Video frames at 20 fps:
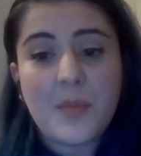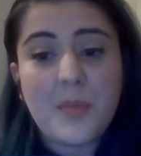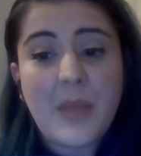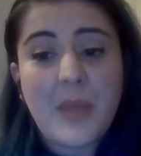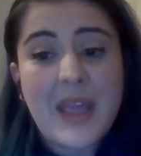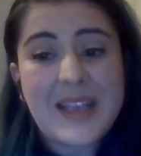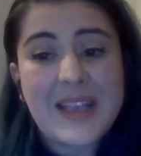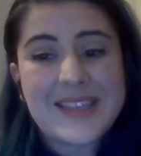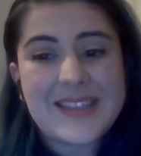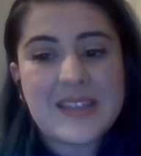
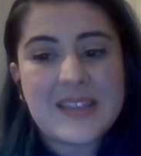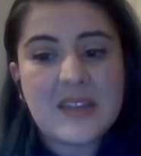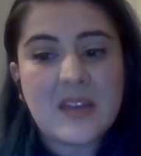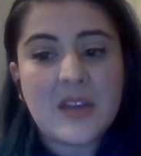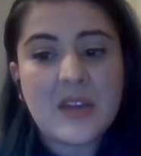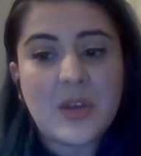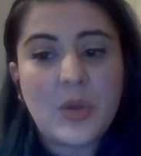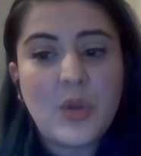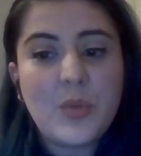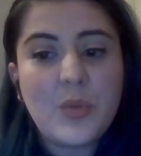makes
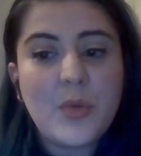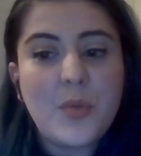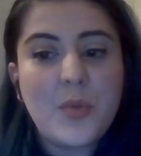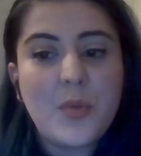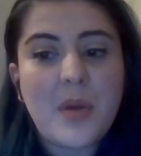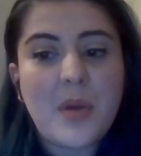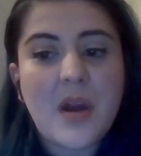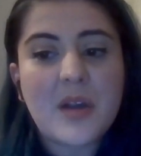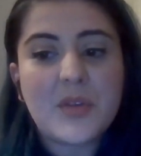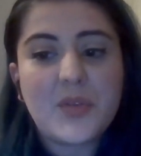the human
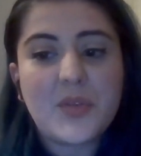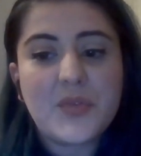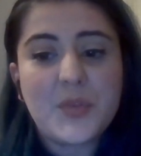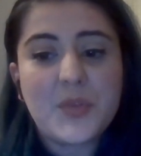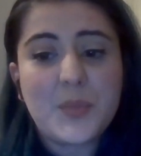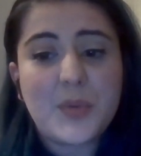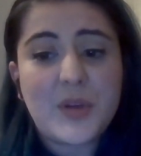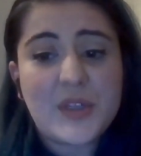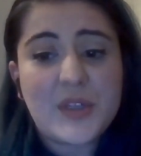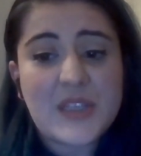part of
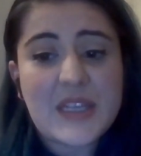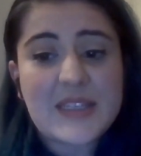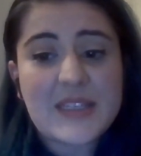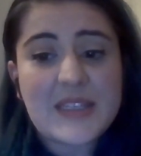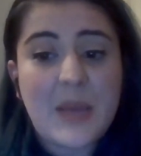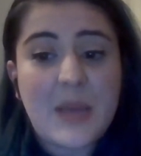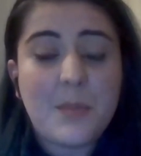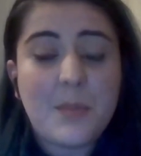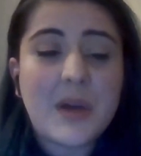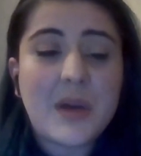the process
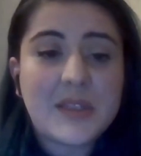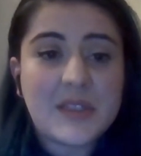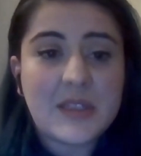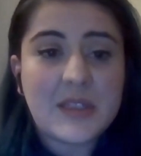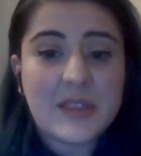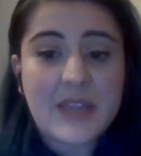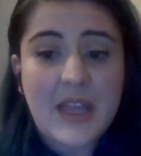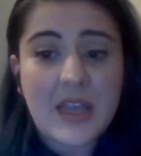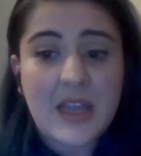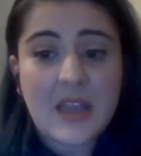a
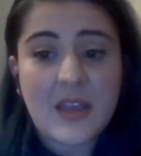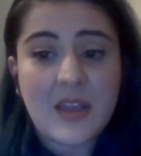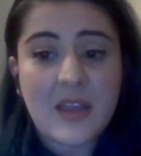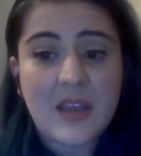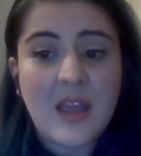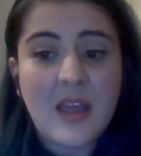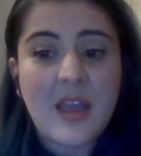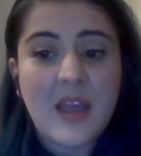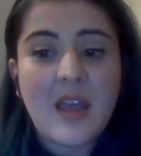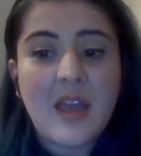bottleneck,
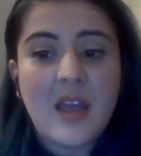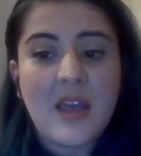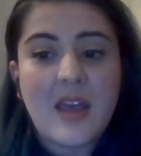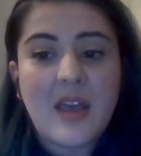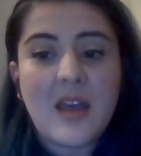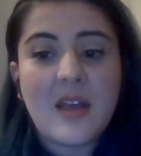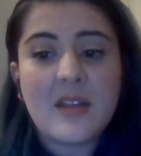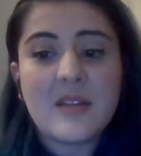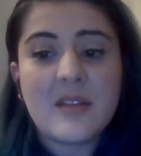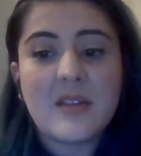
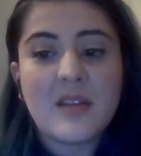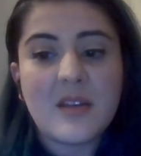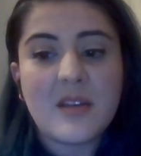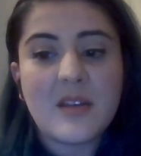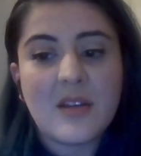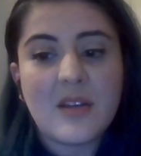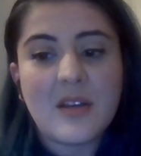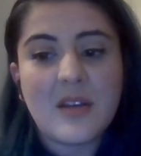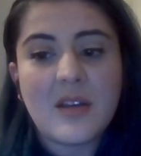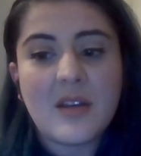and
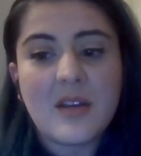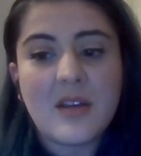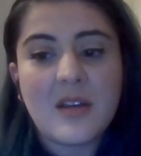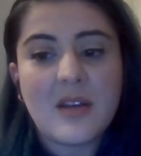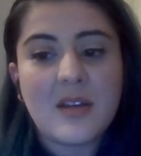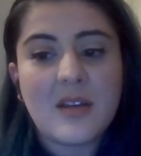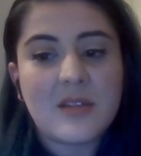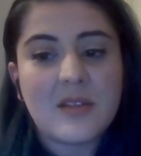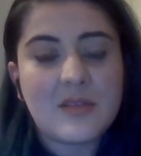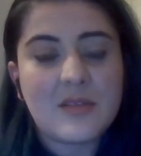
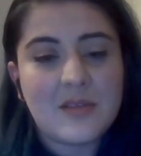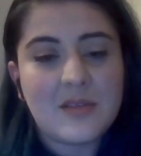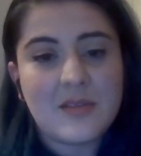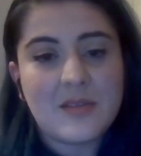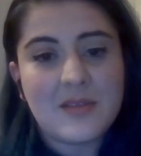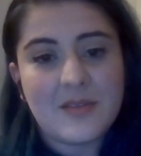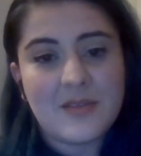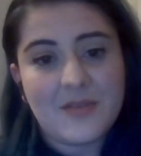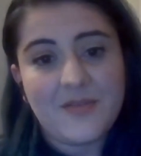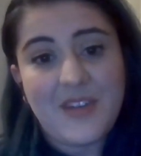a
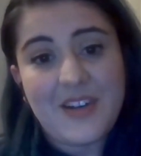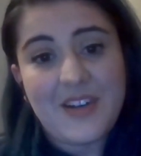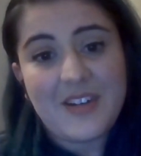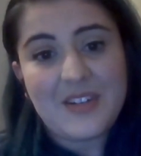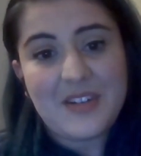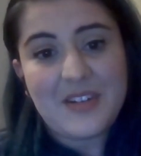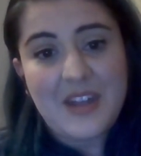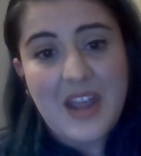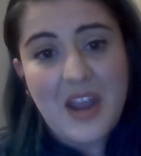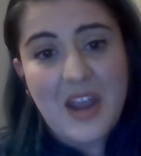
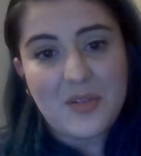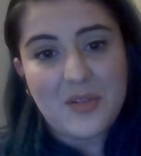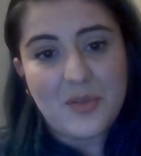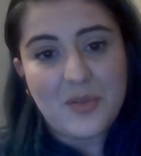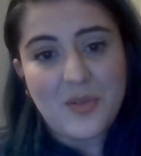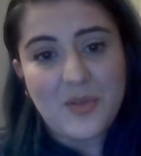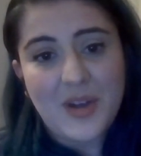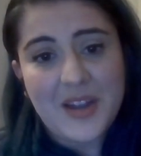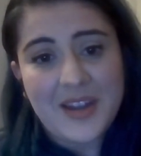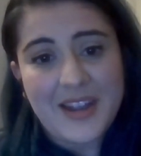very narrow
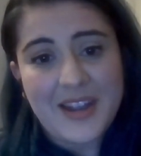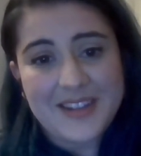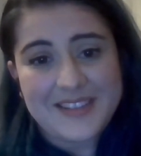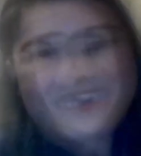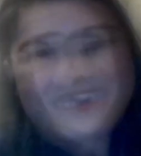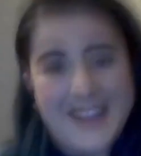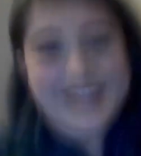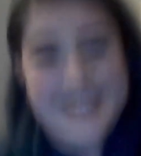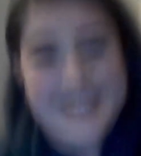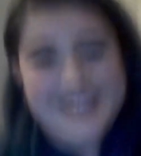one at
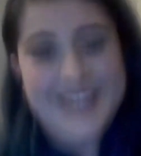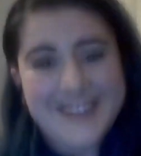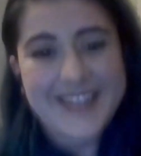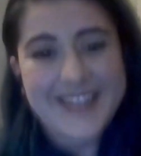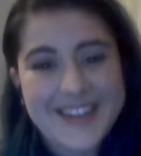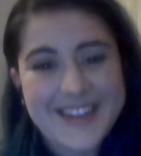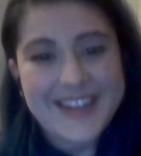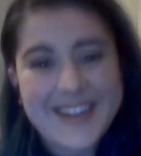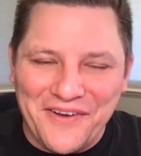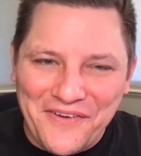that.
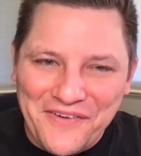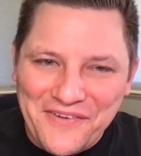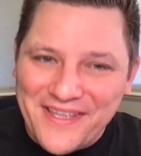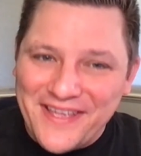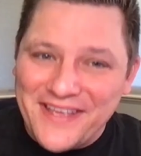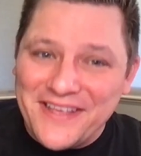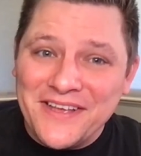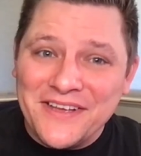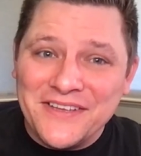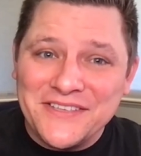
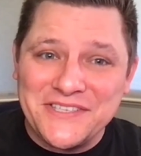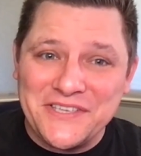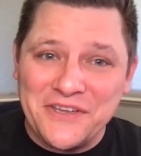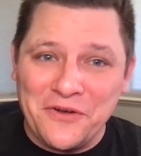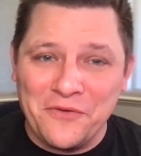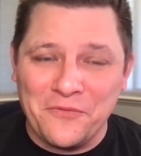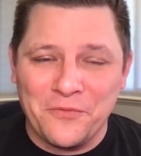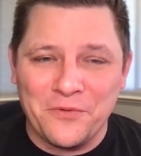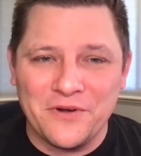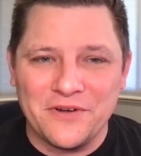Okay,
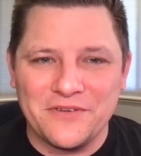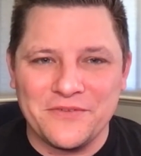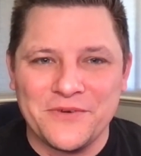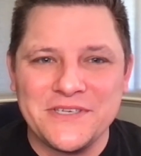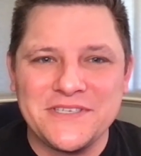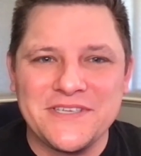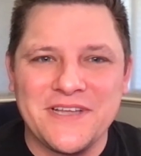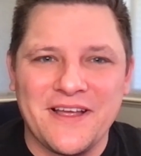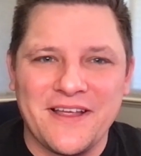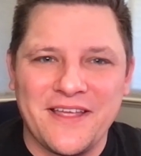so
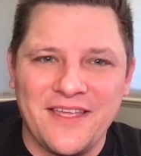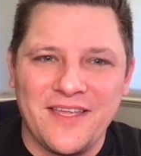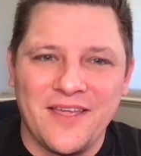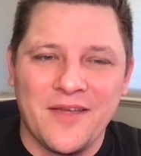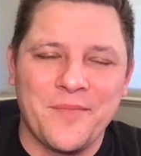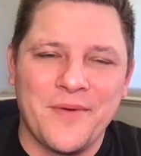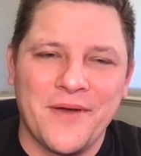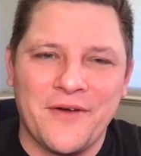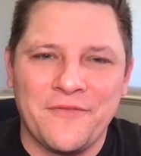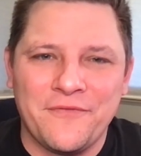we're talking
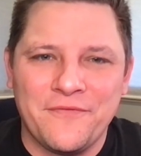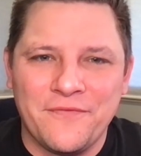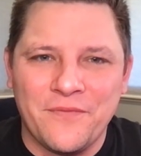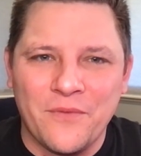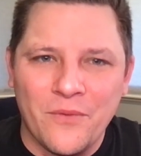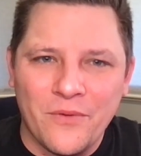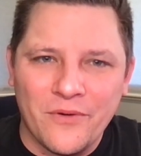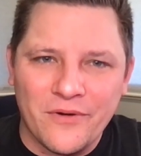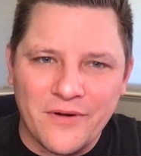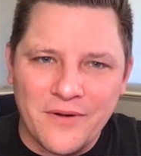about
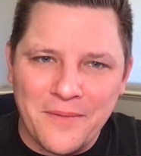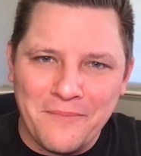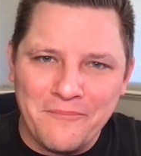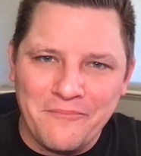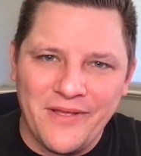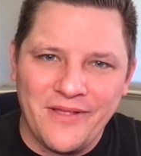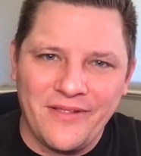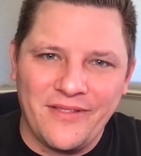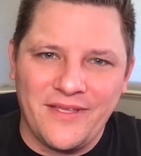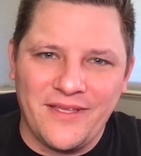4
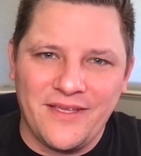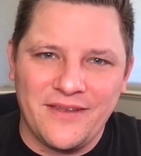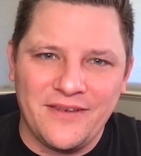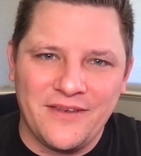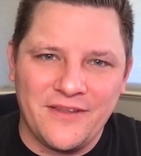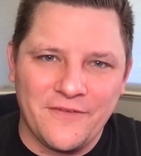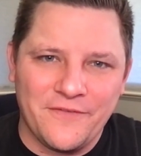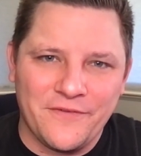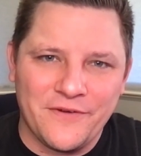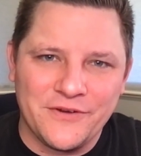million
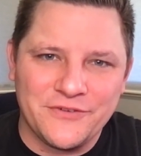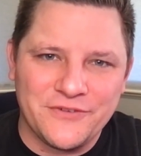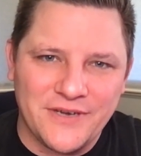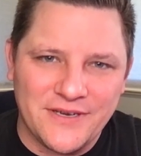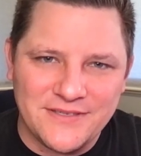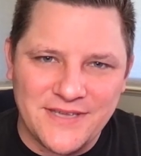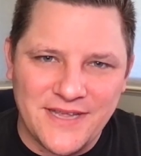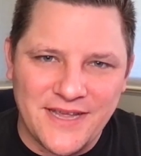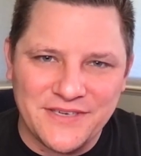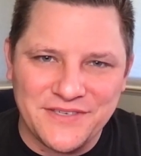different
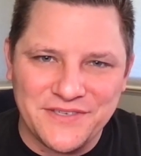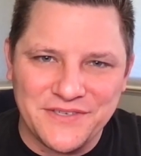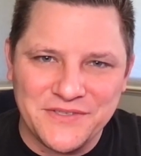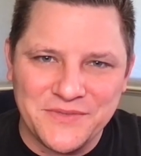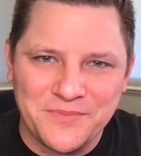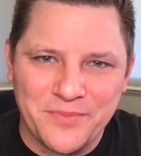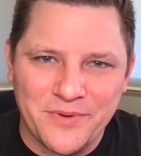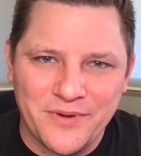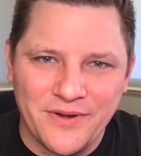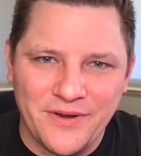
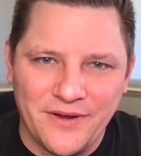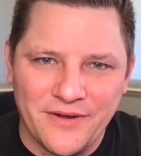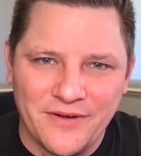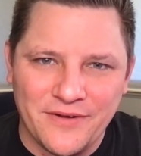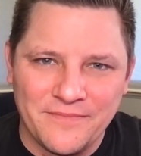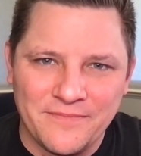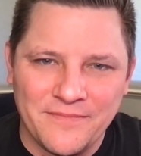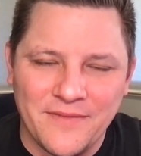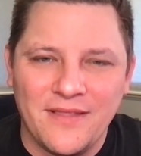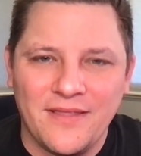transactions per
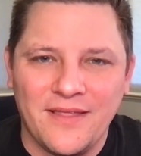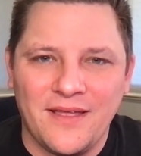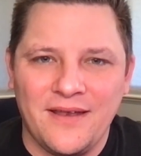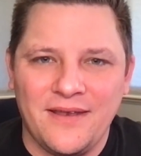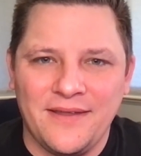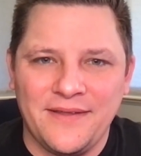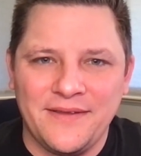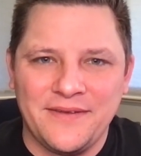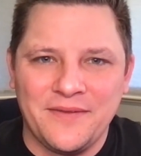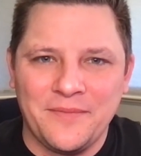year that
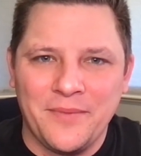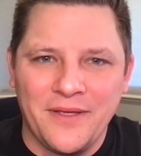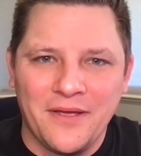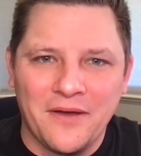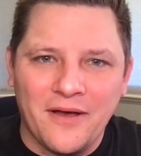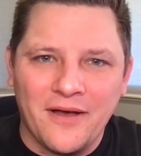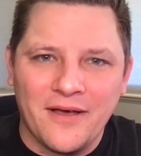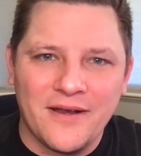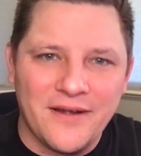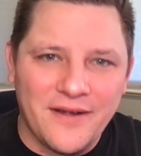need to be
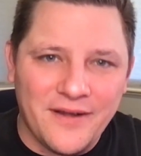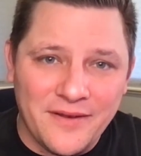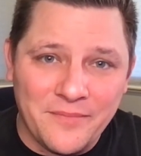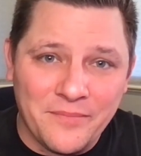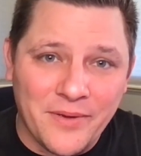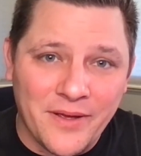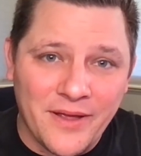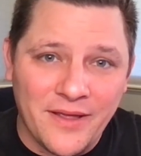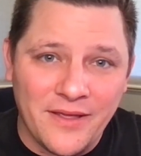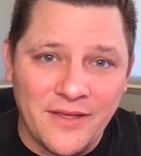
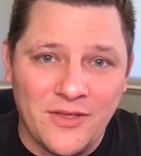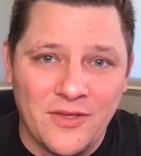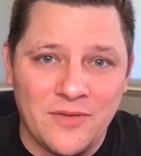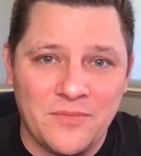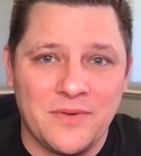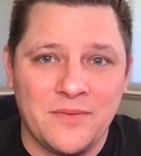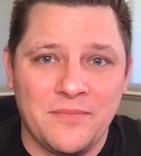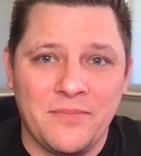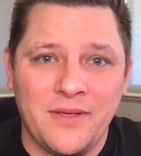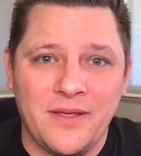audited by a
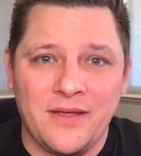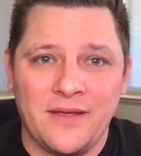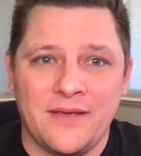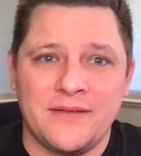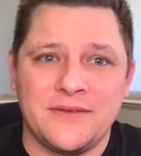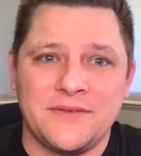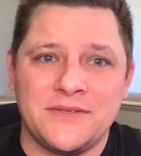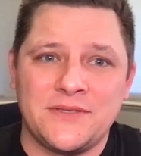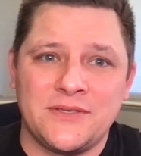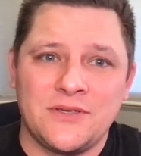human being.
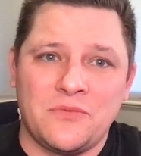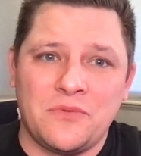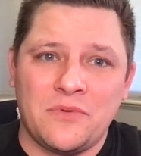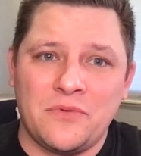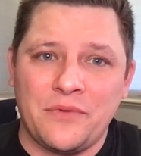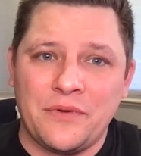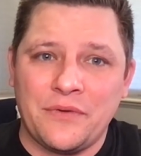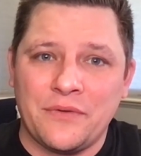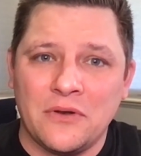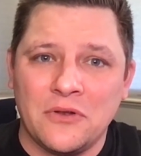And so when
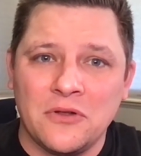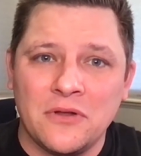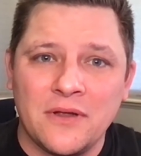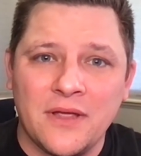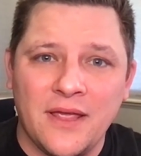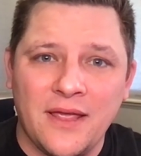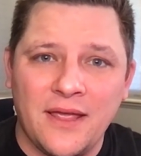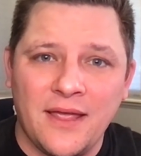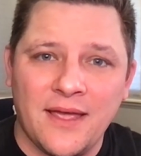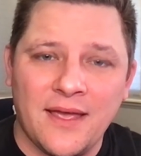we were
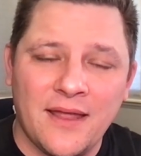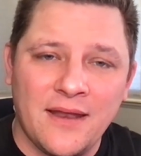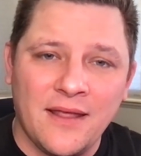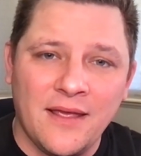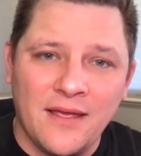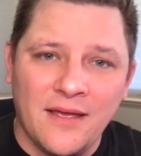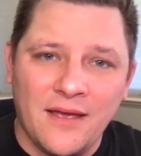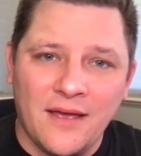looking at